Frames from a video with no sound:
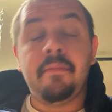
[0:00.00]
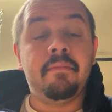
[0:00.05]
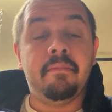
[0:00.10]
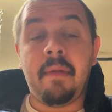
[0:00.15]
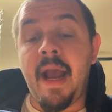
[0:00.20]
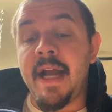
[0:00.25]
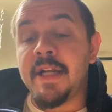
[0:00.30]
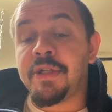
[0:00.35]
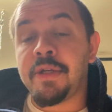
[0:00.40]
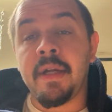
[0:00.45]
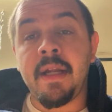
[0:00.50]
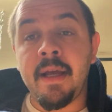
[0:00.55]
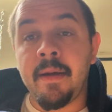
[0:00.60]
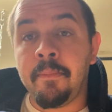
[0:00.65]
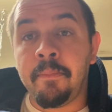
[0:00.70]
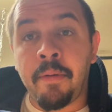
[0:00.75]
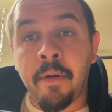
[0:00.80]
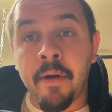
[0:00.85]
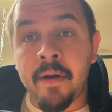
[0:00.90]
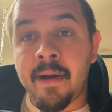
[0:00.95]
Imagine
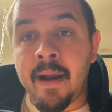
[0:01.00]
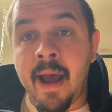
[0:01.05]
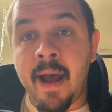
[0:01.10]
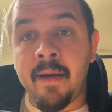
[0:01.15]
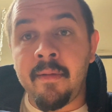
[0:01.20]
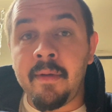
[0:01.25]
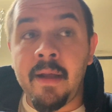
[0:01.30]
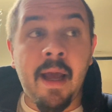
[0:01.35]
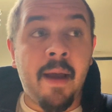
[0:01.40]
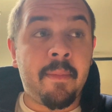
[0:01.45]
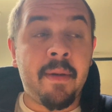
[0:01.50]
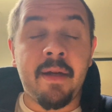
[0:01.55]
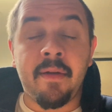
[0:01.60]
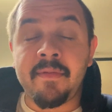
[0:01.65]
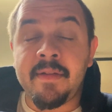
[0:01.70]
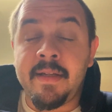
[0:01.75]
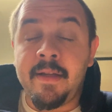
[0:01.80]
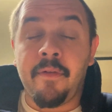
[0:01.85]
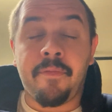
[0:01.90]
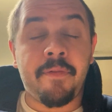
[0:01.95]
him putting on,
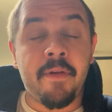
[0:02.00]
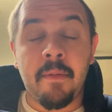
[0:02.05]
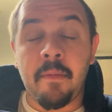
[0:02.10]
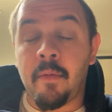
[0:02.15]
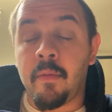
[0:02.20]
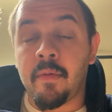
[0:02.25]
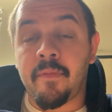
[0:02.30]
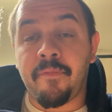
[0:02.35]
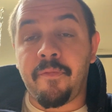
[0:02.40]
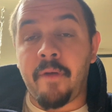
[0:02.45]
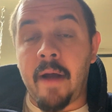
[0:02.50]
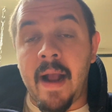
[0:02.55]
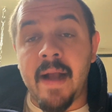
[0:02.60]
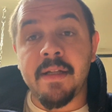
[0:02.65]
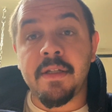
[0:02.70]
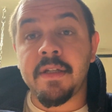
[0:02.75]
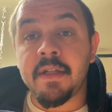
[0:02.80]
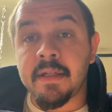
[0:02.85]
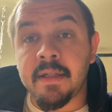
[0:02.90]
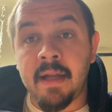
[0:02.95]
if Teofimo
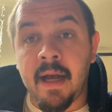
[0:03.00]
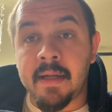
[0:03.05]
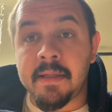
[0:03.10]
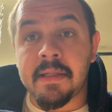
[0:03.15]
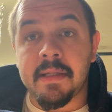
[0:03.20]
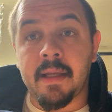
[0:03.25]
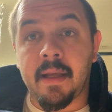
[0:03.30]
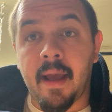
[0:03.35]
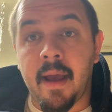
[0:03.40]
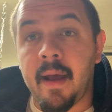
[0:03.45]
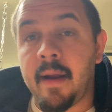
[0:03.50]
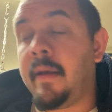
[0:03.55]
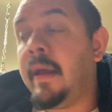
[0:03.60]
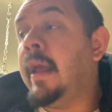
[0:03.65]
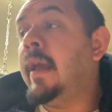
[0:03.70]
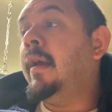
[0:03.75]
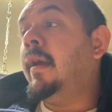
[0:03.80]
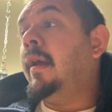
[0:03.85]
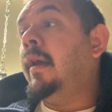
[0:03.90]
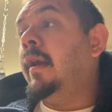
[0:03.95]
finds his nuts
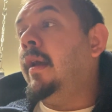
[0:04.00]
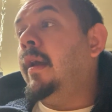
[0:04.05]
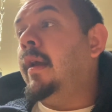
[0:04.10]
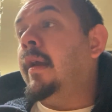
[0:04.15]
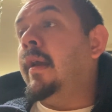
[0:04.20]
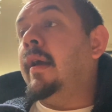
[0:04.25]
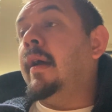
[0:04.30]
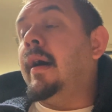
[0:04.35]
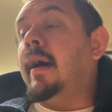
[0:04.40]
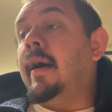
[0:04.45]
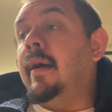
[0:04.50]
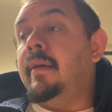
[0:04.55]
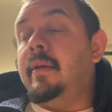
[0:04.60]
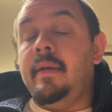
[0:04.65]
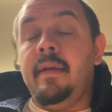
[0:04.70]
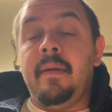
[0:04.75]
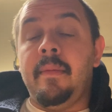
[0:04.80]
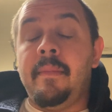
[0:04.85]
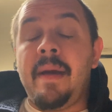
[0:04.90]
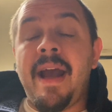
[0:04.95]
again,
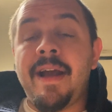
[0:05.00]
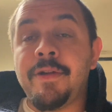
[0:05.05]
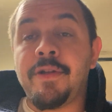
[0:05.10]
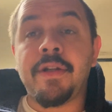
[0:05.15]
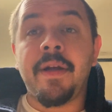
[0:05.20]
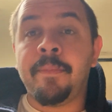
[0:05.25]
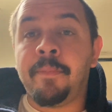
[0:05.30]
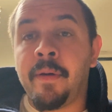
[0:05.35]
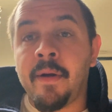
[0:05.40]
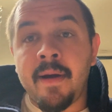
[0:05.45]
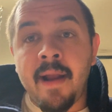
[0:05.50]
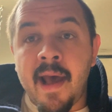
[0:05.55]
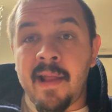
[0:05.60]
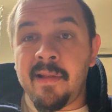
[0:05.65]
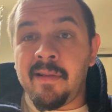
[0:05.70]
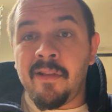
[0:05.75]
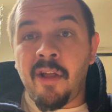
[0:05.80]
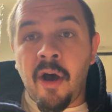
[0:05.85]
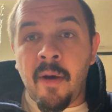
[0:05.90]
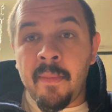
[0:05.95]
imagine him putting
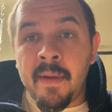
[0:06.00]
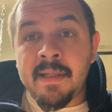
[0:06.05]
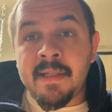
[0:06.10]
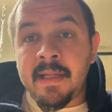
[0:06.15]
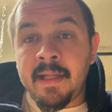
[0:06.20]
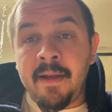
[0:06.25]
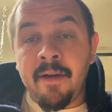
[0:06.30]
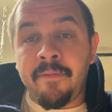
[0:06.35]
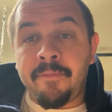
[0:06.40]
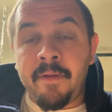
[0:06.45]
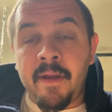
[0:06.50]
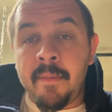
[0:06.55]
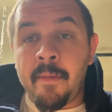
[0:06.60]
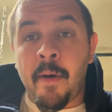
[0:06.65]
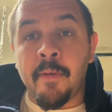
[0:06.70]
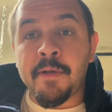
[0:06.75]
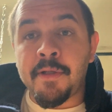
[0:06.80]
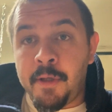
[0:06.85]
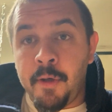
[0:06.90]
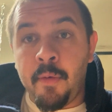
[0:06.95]
on Loma
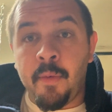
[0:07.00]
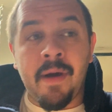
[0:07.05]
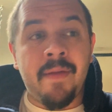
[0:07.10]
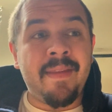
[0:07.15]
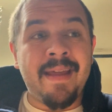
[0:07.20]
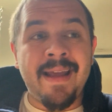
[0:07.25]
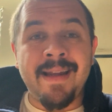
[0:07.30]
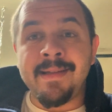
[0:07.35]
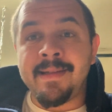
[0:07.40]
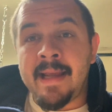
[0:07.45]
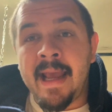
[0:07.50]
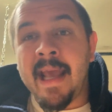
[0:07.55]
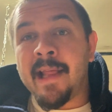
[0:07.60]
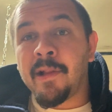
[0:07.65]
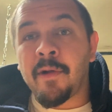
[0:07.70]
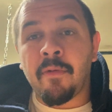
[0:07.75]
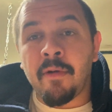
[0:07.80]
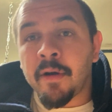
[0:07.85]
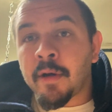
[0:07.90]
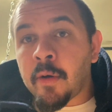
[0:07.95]
Teofimo 2 and then
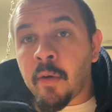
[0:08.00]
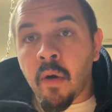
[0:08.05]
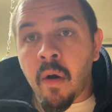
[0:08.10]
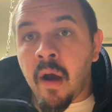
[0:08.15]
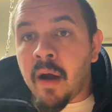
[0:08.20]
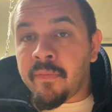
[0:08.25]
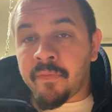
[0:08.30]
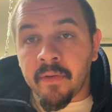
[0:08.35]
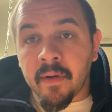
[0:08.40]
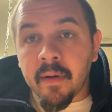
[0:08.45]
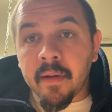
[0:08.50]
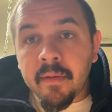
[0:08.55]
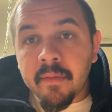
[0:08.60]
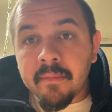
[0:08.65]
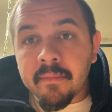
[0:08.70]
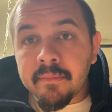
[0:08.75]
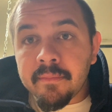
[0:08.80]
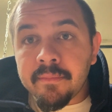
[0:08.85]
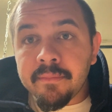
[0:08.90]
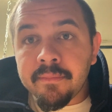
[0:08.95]
Taylor and Crawford.
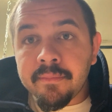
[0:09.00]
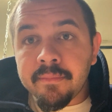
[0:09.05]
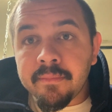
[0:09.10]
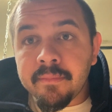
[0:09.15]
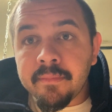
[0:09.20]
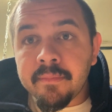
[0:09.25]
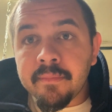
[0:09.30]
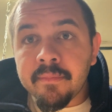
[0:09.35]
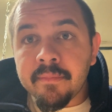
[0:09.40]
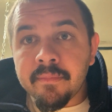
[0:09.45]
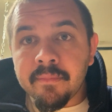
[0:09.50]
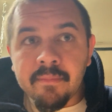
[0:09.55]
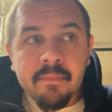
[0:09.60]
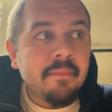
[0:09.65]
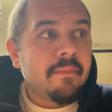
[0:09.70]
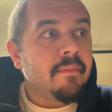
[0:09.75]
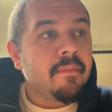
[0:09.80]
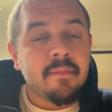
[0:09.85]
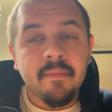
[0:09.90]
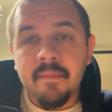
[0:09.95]

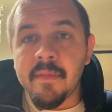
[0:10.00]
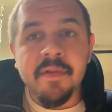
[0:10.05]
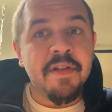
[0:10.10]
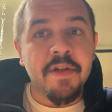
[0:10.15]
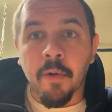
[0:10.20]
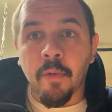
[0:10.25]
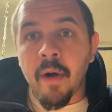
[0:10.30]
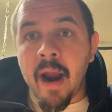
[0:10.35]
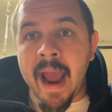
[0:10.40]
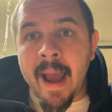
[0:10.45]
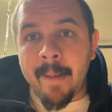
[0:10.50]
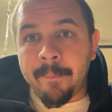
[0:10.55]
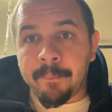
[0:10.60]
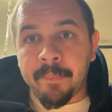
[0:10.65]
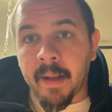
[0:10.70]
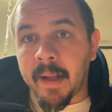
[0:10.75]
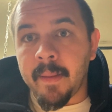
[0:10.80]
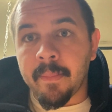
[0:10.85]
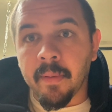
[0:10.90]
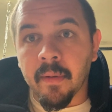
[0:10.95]
It's a wrap,
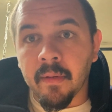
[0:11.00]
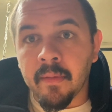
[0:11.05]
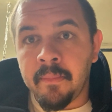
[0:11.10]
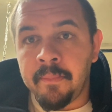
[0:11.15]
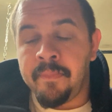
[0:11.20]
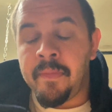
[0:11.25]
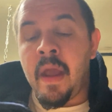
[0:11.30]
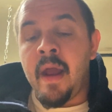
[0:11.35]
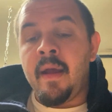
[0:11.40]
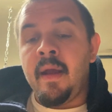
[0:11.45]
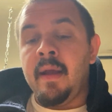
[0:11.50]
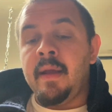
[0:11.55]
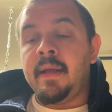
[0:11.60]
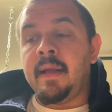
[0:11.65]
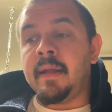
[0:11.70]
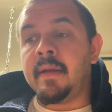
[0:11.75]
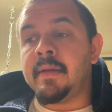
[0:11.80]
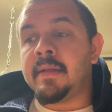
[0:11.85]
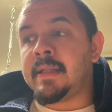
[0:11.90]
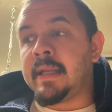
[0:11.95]
people.
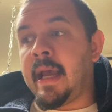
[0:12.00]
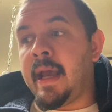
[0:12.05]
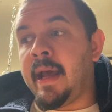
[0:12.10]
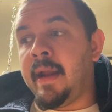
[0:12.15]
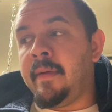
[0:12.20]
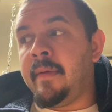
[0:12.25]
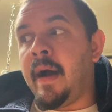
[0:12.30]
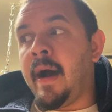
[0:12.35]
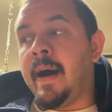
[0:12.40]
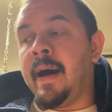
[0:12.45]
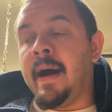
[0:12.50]
You understand?